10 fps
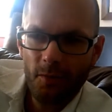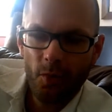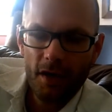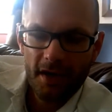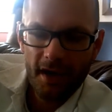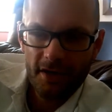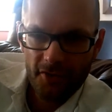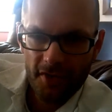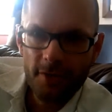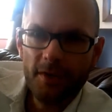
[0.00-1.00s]
what kind
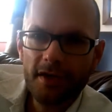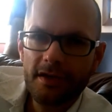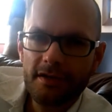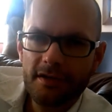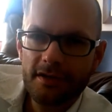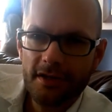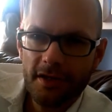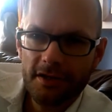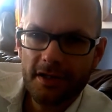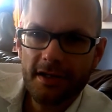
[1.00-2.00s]
of theory you need to
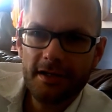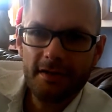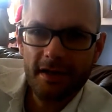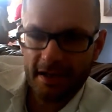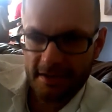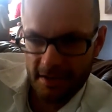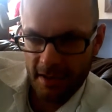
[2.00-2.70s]
discuss. It